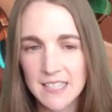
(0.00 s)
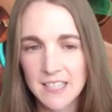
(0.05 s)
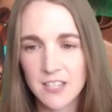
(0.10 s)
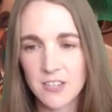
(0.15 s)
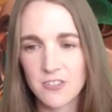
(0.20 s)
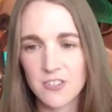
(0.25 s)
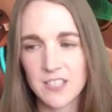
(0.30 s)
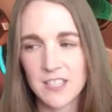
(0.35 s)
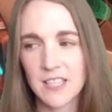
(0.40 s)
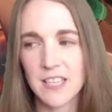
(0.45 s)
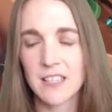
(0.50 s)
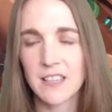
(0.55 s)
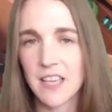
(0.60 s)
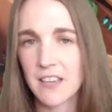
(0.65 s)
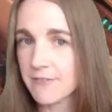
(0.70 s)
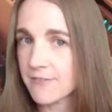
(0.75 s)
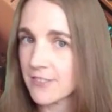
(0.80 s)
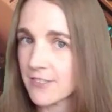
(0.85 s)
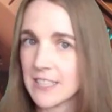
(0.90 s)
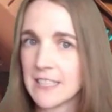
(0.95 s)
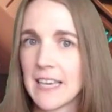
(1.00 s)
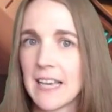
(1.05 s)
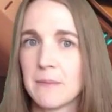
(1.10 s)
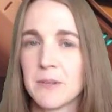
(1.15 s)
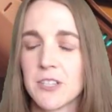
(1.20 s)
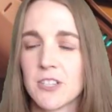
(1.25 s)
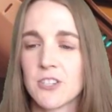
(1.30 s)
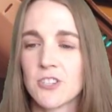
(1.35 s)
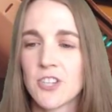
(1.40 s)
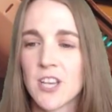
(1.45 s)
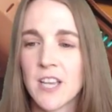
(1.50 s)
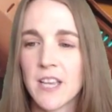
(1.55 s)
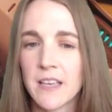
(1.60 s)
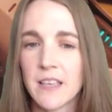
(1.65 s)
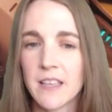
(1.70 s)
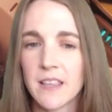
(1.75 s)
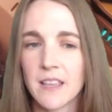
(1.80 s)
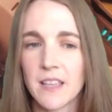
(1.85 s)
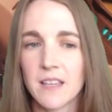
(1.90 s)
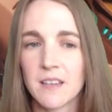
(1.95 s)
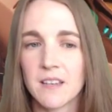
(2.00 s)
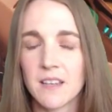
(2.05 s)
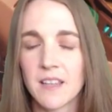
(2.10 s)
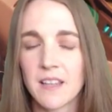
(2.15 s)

and you just get that free damage that